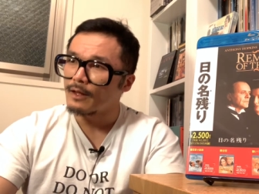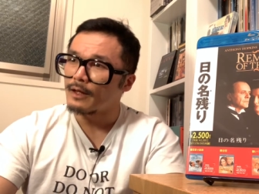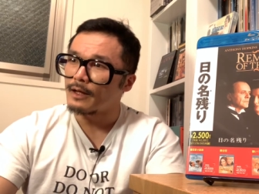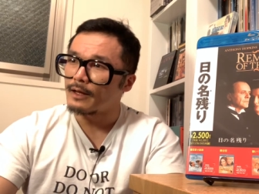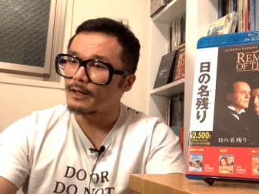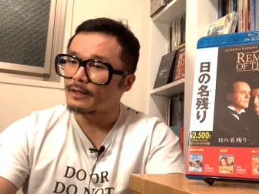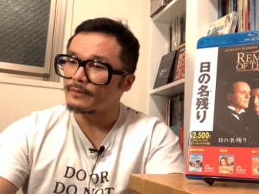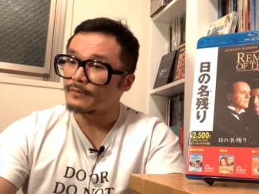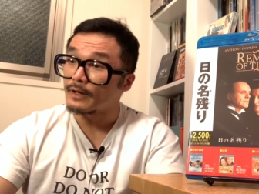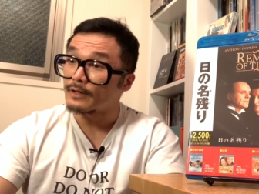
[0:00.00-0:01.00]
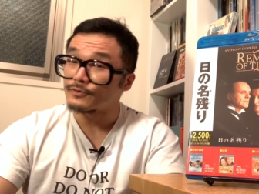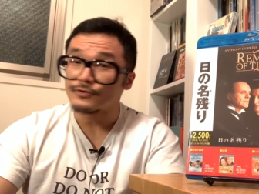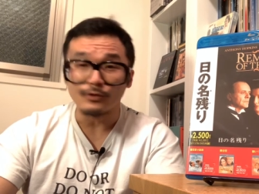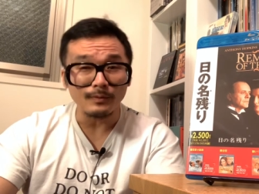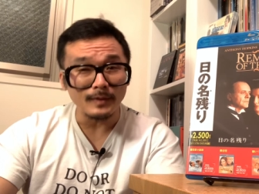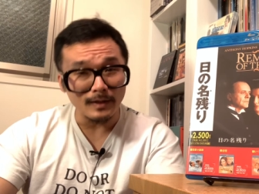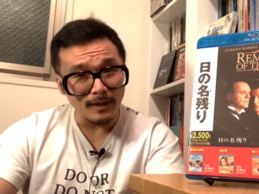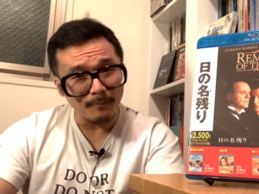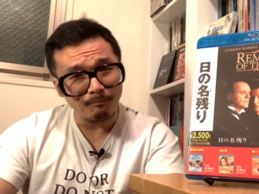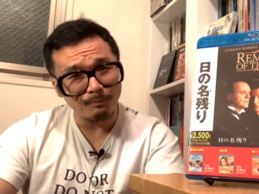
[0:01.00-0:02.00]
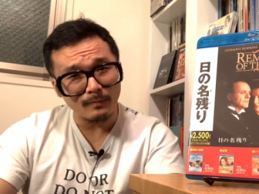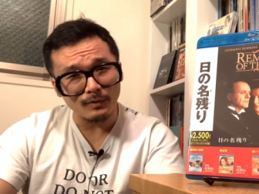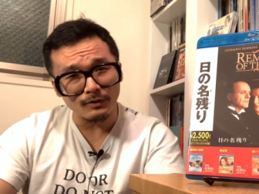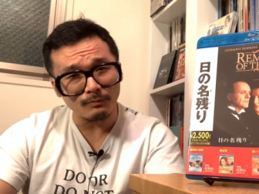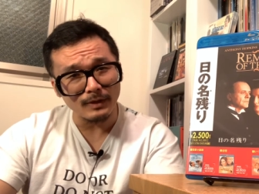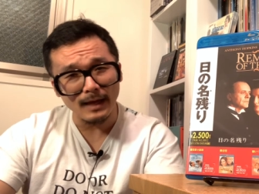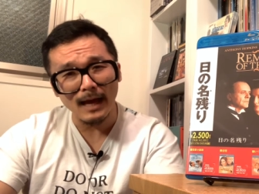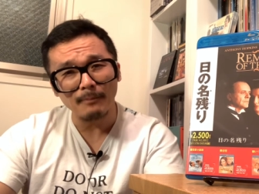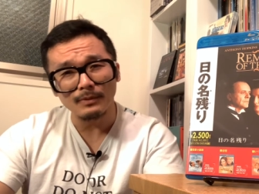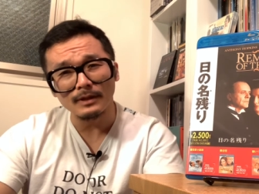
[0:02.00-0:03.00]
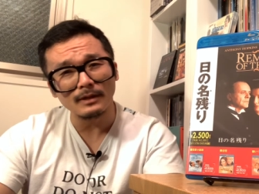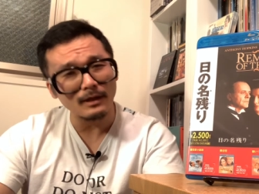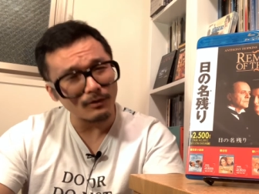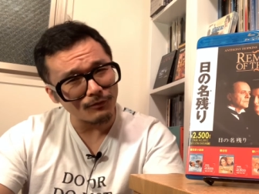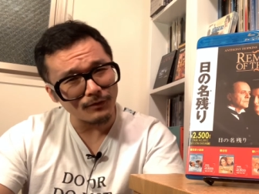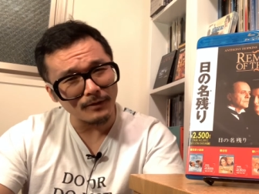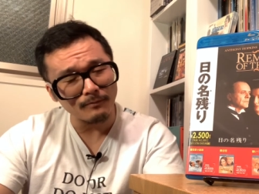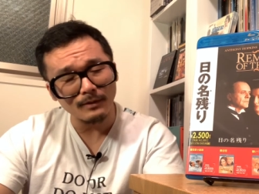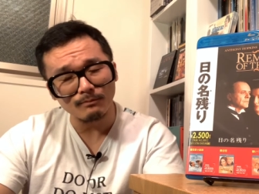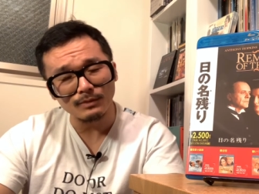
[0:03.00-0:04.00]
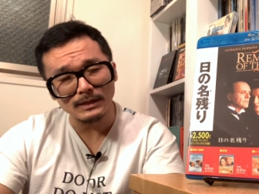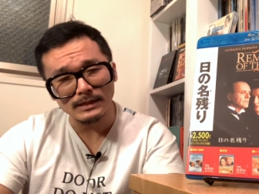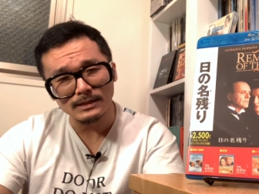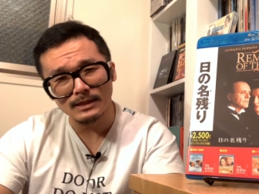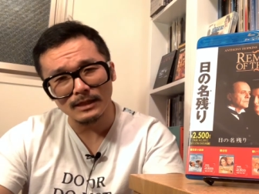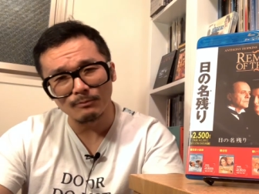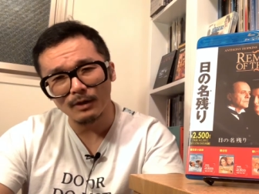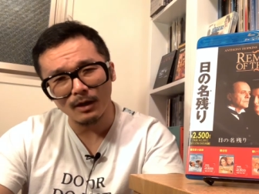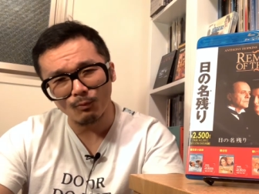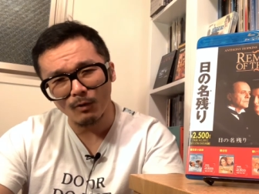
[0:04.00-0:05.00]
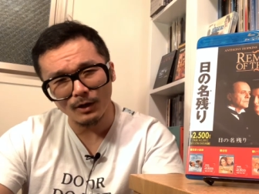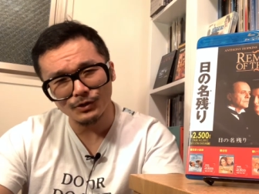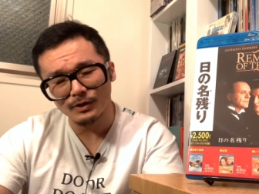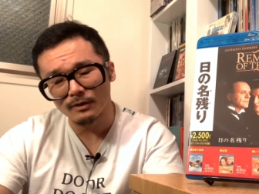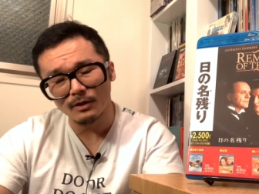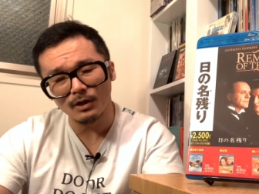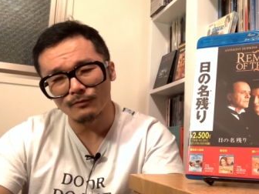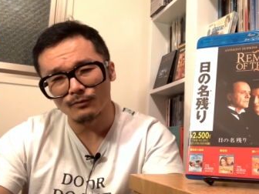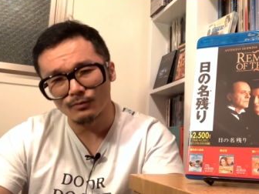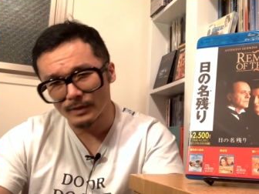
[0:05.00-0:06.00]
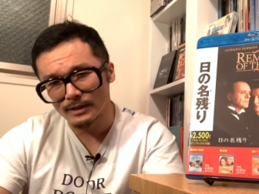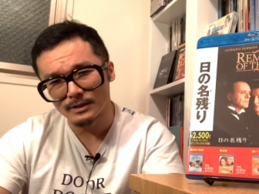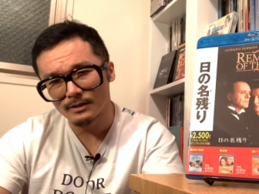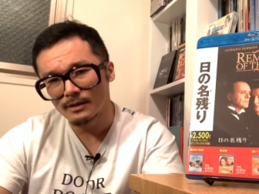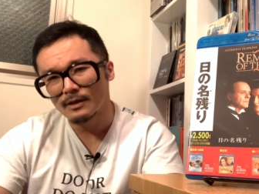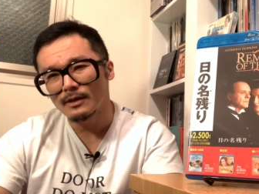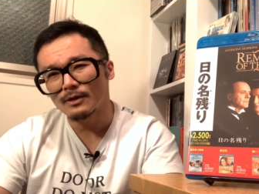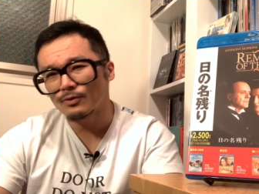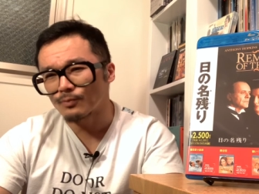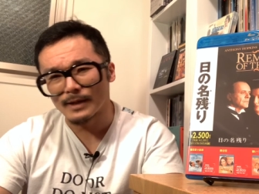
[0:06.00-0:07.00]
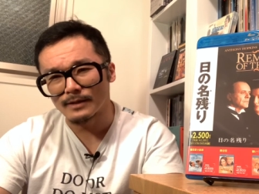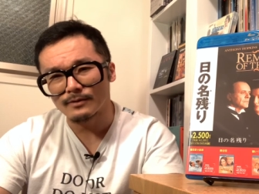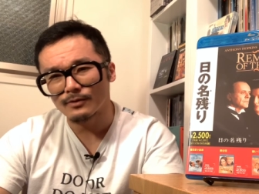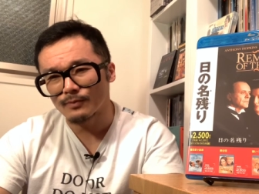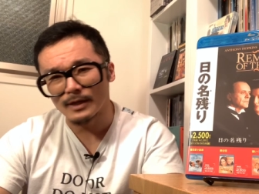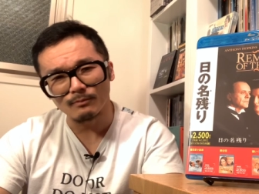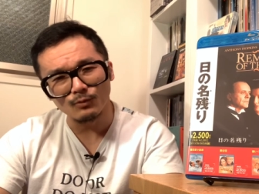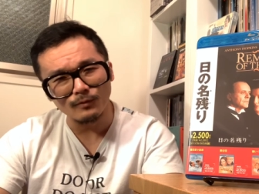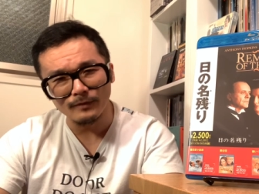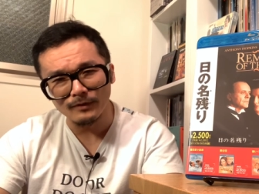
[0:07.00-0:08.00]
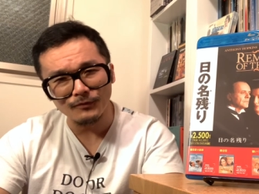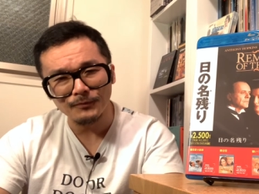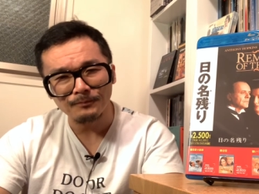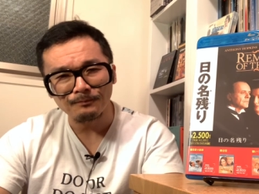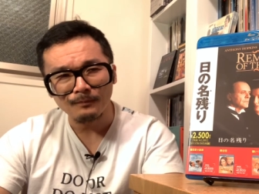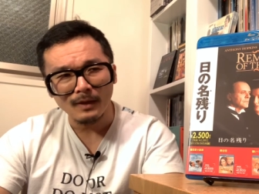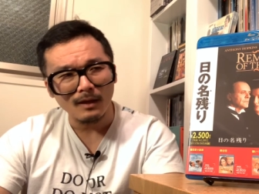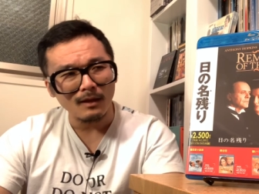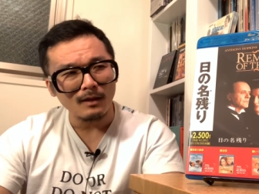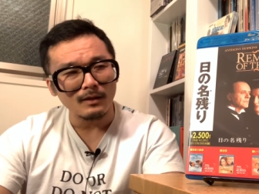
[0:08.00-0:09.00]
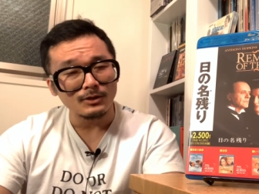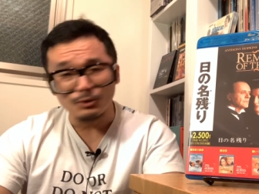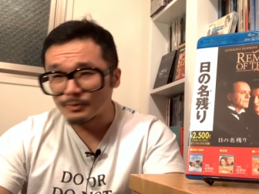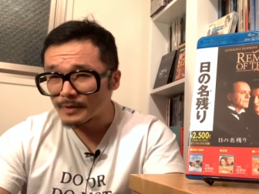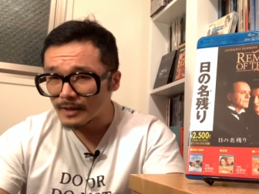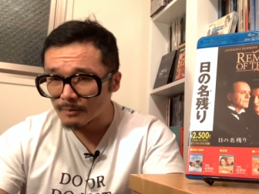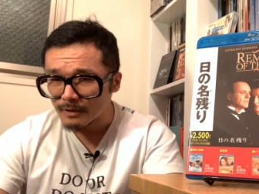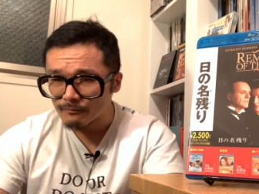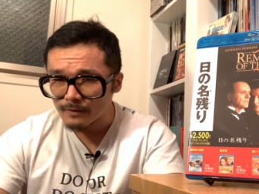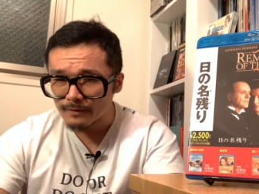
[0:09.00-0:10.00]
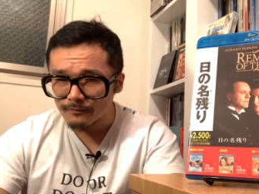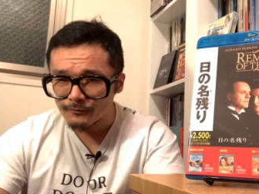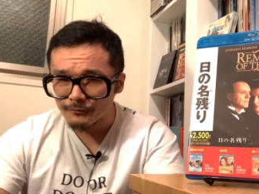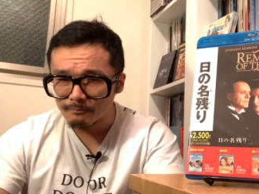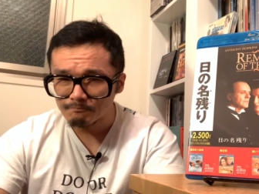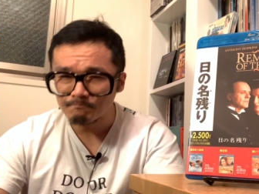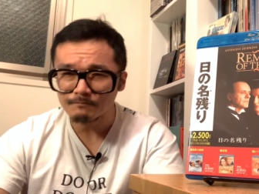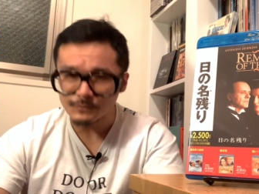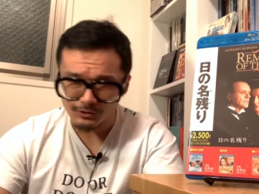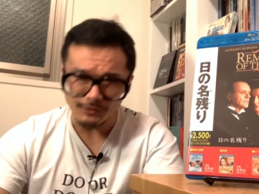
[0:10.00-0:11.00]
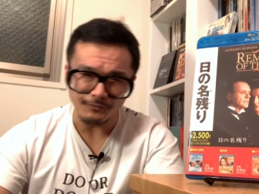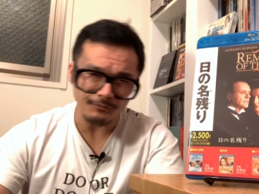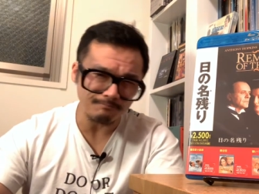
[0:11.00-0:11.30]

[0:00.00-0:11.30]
And until we meet again. Please be happy and healthy, and please keep on watching a lot of great, great, great movies. Till we meet again, my friends. Cheers.